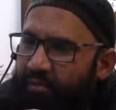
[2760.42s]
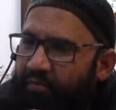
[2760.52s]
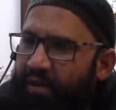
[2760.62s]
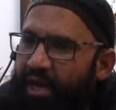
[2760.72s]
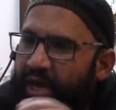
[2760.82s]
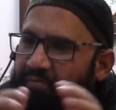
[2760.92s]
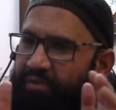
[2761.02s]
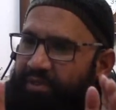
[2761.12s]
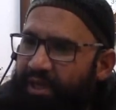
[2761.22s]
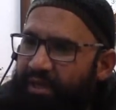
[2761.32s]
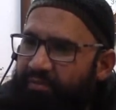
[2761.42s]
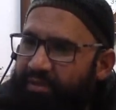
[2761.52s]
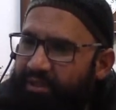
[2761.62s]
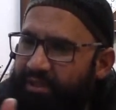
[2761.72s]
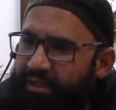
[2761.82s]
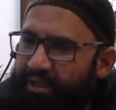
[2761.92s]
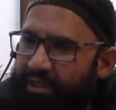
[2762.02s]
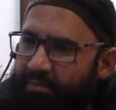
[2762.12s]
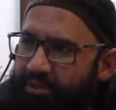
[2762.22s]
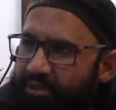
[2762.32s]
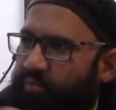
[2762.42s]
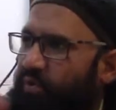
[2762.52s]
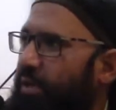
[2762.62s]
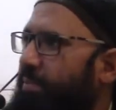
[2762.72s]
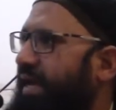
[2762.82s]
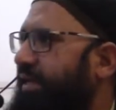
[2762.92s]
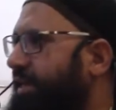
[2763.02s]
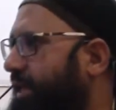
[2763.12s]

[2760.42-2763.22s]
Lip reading: when Hafiz Sahib was sitting in the masjid, one man